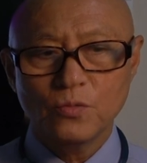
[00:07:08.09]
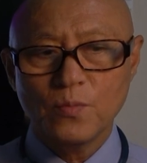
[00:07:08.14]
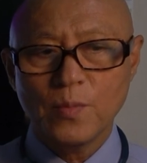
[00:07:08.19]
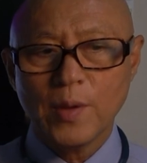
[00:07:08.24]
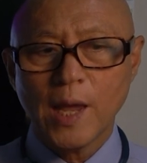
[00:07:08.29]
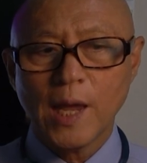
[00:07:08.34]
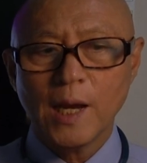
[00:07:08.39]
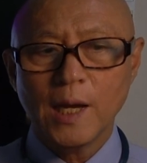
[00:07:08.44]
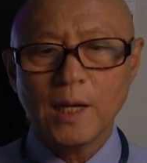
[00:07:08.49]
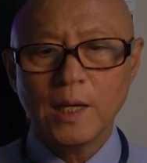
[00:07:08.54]

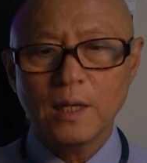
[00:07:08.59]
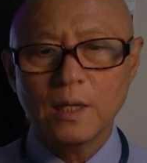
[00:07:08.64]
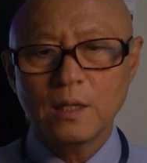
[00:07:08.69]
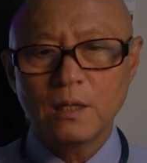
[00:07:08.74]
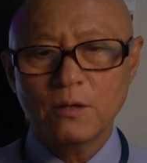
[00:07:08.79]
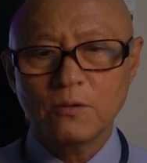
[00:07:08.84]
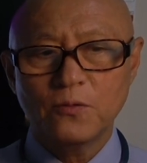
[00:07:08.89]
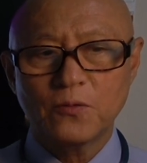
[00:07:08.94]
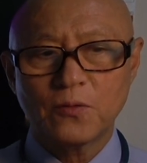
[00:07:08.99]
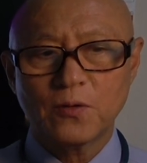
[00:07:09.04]
main
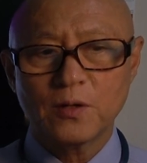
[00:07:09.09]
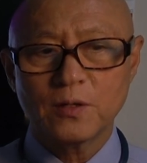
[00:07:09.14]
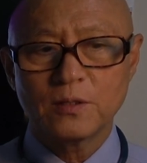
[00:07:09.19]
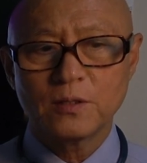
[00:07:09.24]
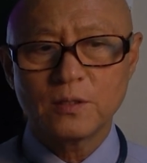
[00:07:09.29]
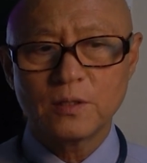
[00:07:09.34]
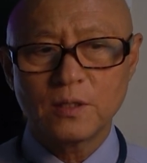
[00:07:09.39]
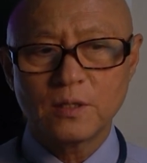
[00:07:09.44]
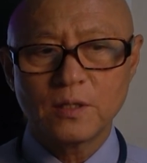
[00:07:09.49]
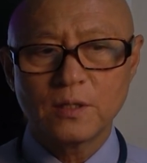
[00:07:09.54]

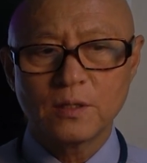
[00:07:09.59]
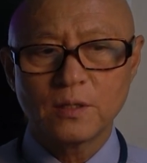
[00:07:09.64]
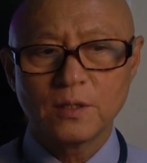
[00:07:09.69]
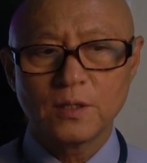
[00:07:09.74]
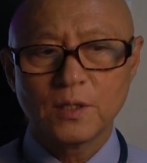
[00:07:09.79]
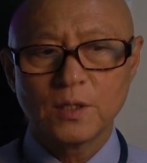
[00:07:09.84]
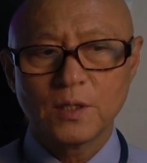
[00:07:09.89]
different